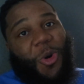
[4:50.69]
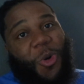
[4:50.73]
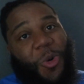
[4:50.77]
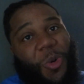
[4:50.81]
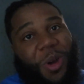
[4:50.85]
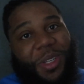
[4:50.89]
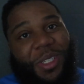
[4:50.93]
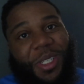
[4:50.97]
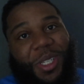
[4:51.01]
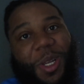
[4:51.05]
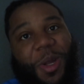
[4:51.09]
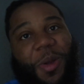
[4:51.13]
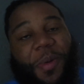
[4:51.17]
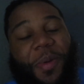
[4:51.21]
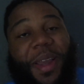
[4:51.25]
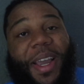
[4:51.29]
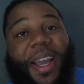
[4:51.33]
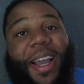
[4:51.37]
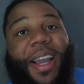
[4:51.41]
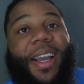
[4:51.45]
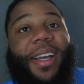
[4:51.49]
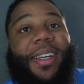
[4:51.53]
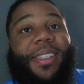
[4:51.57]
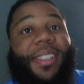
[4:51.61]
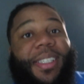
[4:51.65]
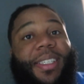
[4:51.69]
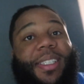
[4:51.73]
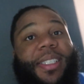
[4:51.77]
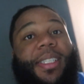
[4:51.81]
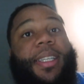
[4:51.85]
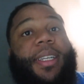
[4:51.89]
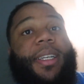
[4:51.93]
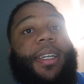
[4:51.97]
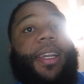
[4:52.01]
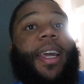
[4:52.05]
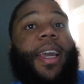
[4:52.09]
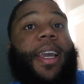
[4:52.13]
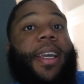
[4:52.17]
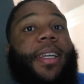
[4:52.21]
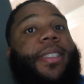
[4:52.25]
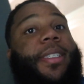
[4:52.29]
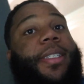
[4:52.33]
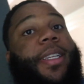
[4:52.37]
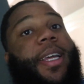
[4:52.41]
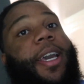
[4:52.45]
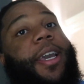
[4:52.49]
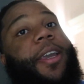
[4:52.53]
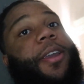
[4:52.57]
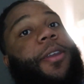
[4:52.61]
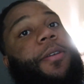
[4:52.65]
what's up, guys? It's the next
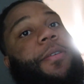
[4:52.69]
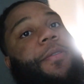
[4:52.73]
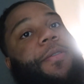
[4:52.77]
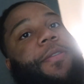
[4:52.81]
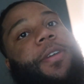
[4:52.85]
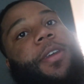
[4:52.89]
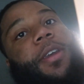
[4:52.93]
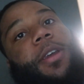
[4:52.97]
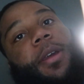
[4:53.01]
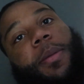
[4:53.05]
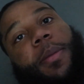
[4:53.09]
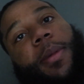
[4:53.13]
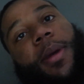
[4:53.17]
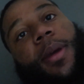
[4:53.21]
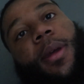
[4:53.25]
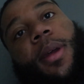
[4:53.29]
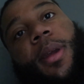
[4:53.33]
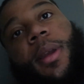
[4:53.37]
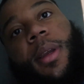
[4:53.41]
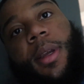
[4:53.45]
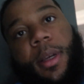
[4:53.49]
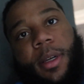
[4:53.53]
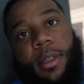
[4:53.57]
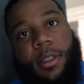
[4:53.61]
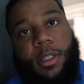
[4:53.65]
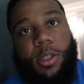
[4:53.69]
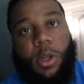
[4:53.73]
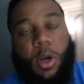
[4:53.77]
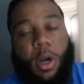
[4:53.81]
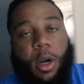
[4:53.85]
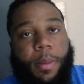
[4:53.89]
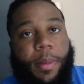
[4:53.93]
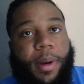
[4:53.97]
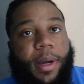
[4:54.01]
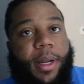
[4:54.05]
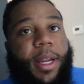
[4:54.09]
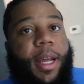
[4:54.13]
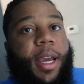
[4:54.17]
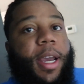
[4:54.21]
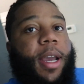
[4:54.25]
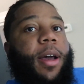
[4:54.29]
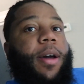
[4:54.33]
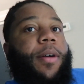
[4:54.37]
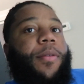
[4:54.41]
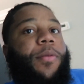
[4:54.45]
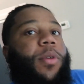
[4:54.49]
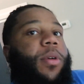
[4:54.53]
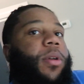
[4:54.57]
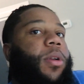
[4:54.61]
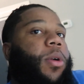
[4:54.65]
day, you feel me. Start my day
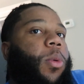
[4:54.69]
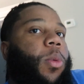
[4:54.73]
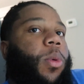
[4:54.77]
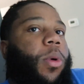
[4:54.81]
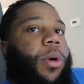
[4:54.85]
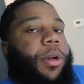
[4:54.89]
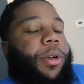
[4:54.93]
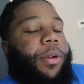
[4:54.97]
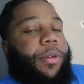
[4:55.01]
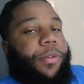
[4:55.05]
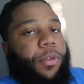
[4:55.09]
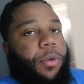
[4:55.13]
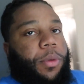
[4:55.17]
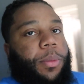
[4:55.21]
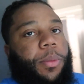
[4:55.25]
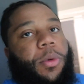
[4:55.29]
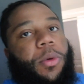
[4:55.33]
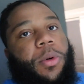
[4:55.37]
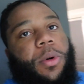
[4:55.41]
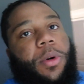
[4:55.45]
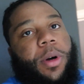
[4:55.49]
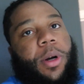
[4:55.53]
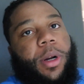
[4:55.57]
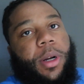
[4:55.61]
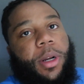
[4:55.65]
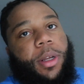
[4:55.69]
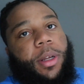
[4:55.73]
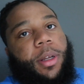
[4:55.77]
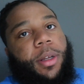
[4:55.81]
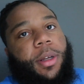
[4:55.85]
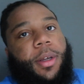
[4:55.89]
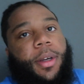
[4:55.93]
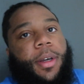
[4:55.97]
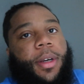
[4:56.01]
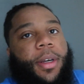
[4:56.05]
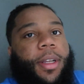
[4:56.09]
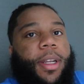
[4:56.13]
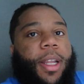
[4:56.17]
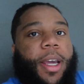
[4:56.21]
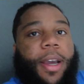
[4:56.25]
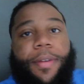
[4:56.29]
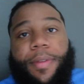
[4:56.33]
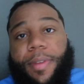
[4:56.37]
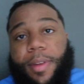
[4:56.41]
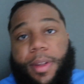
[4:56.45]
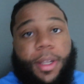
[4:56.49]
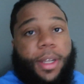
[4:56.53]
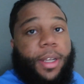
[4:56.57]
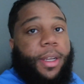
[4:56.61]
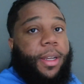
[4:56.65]
off with a wonderful morning.
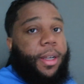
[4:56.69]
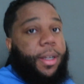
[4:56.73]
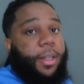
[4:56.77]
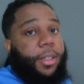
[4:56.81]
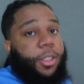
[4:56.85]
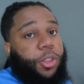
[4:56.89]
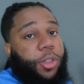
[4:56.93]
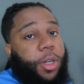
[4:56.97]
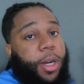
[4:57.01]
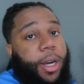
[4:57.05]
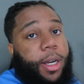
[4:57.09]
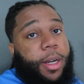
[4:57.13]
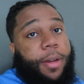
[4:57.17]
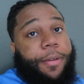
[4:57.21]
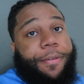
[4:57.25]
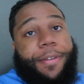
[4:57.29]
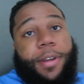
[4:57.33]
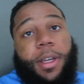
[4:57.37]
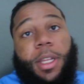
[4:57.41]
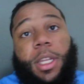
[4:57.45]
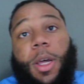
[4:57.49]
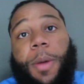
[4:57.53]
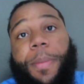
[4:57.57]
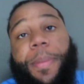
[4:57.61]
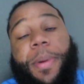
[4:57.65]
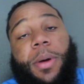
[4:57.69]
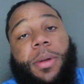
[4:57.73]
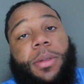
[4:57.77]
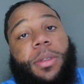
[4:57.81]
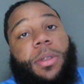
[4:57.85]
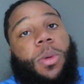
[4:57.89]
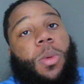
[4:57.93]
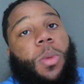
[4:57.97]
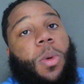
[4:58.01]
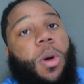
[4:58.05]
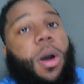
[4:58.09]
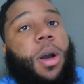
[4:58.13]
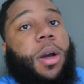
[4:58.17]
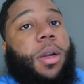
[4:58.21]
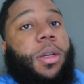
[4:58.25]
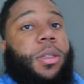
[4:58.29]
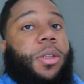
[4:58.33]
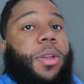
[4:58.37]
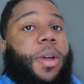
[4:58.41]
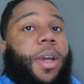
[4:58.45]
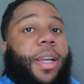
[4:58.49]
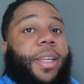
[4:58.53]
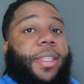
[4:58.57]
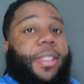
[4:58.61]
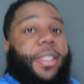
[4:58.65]
Definitely done tried to fill up on some water so
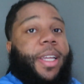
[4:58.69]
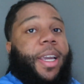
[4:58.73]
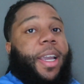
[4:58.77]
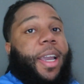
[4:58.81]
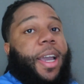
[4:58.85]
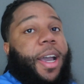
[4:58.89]
I can stay